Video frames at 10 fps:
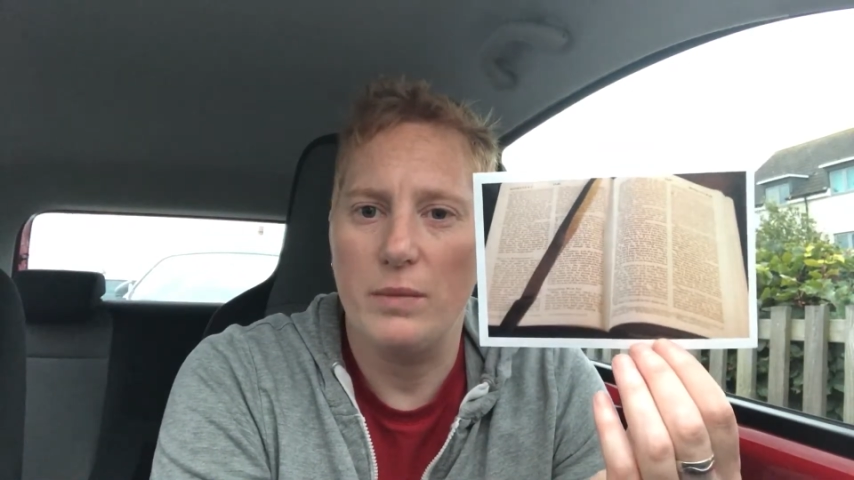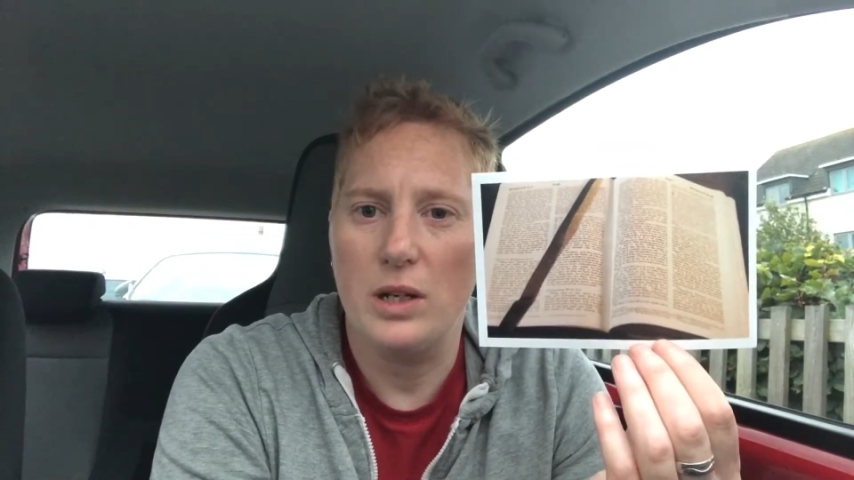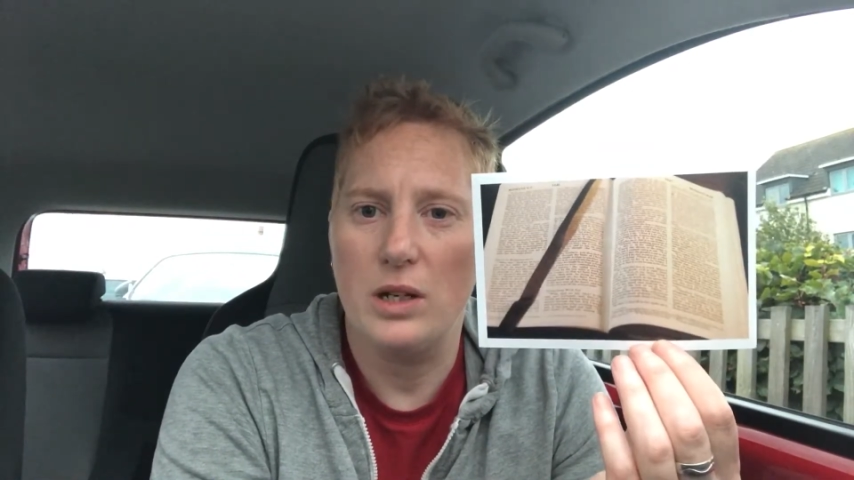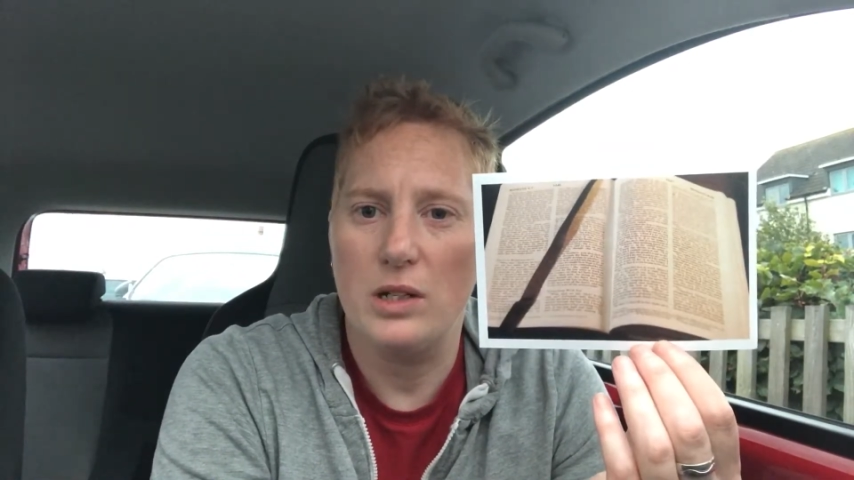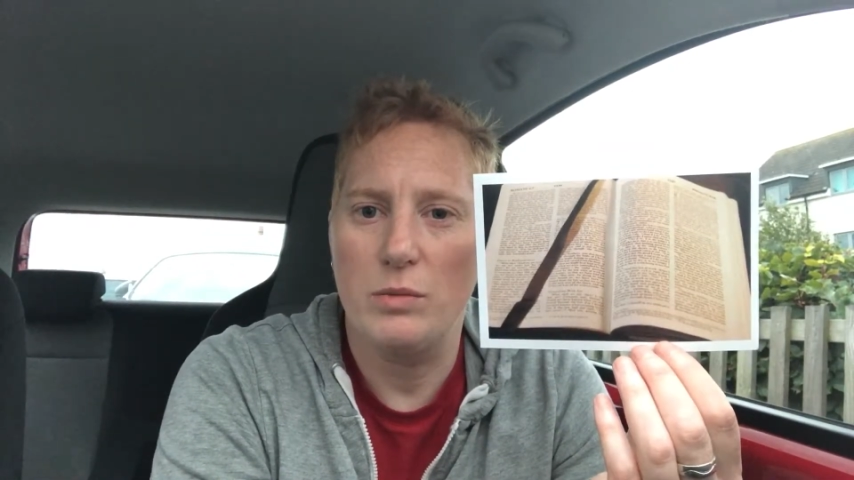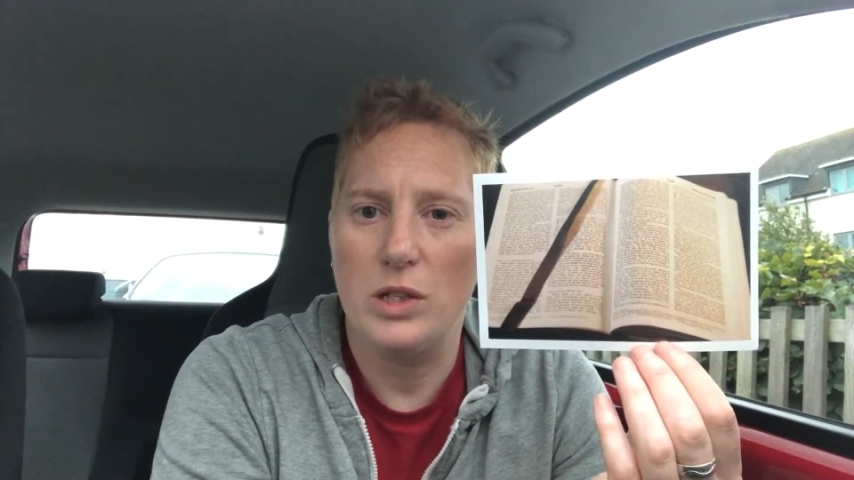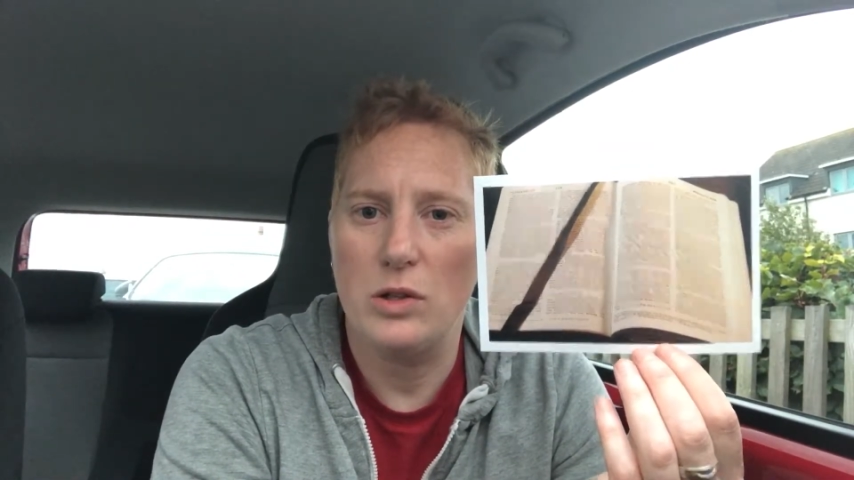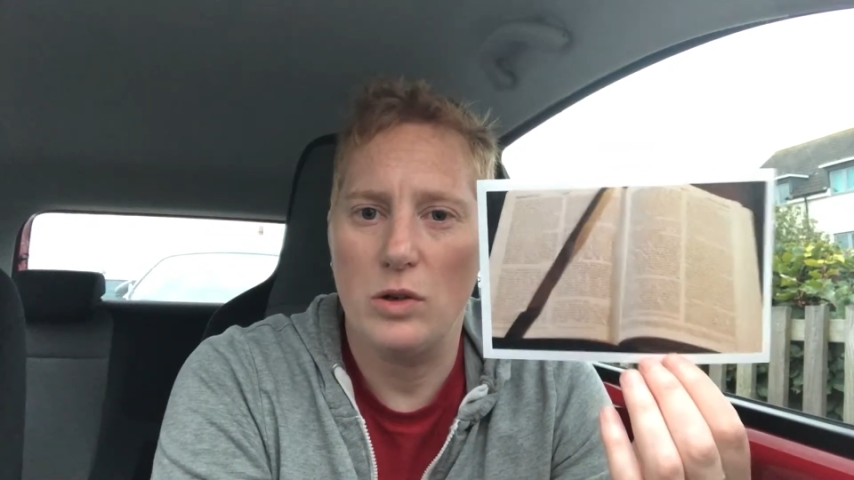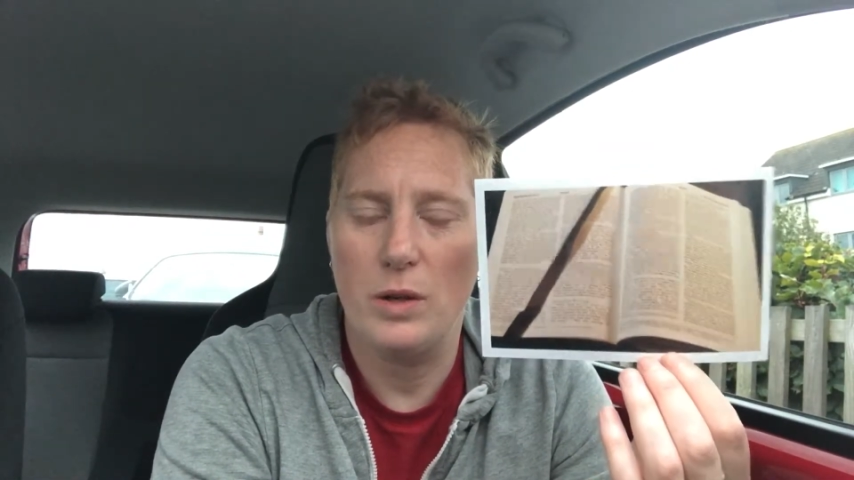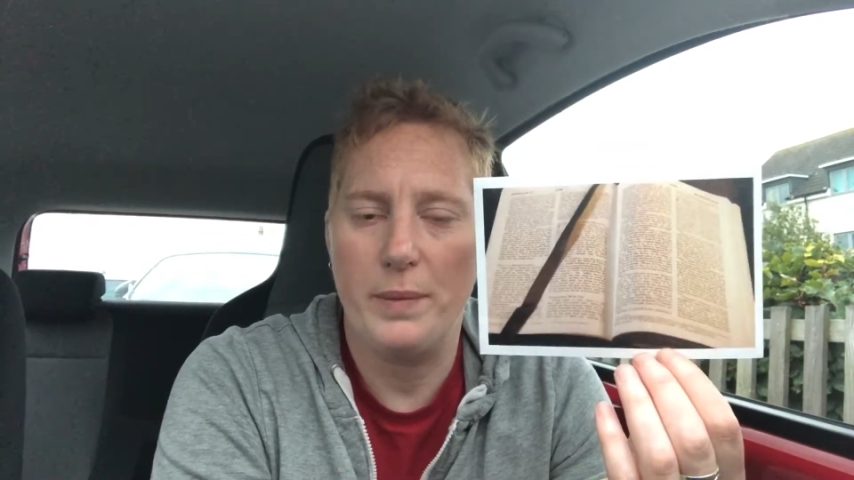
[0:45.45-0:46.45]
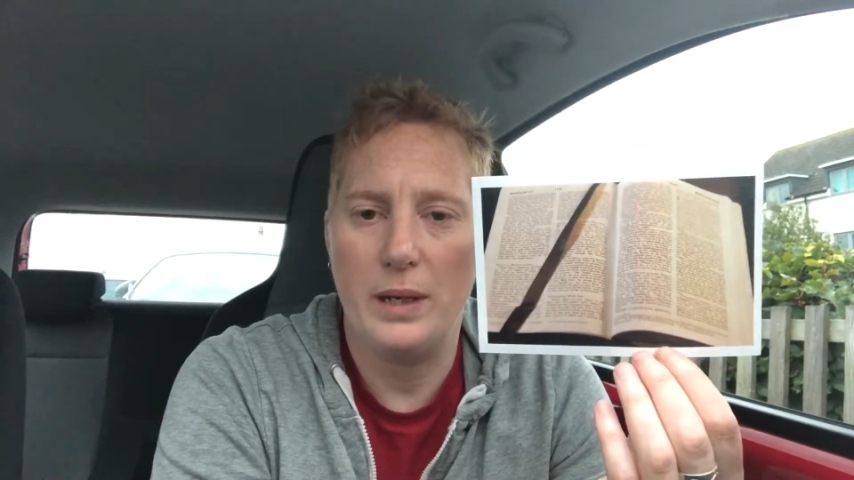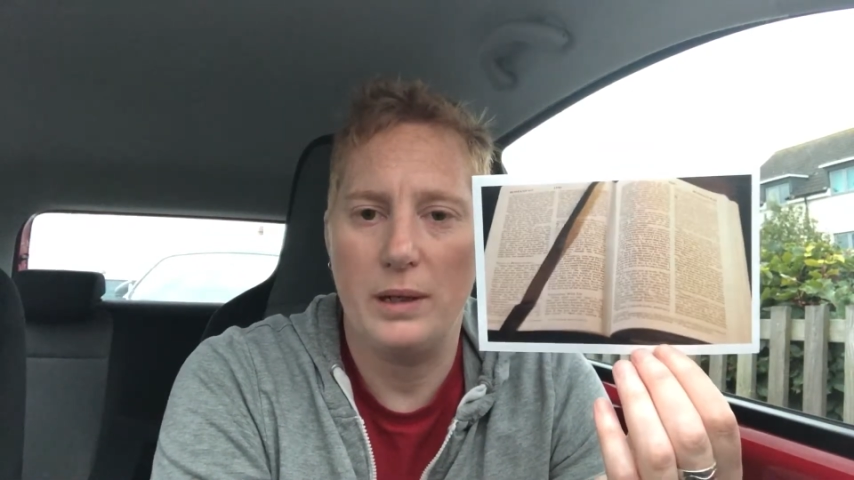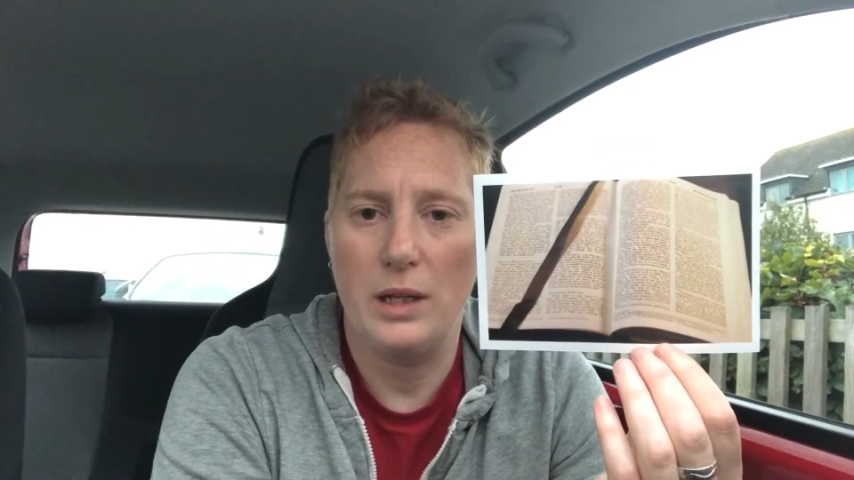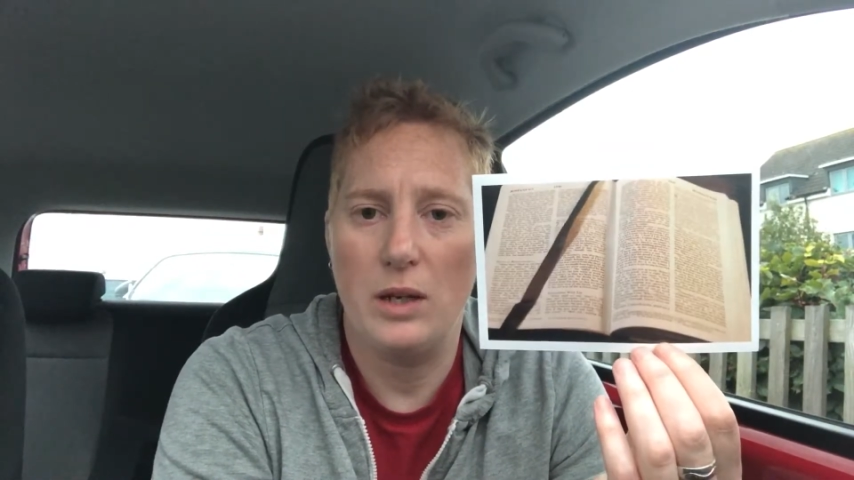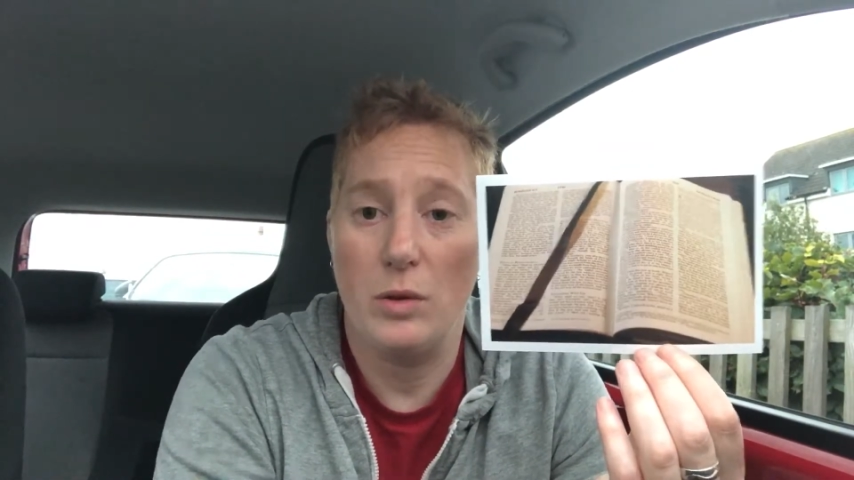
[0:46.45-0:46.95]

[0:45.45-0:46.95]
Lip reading: because we talk about, you know,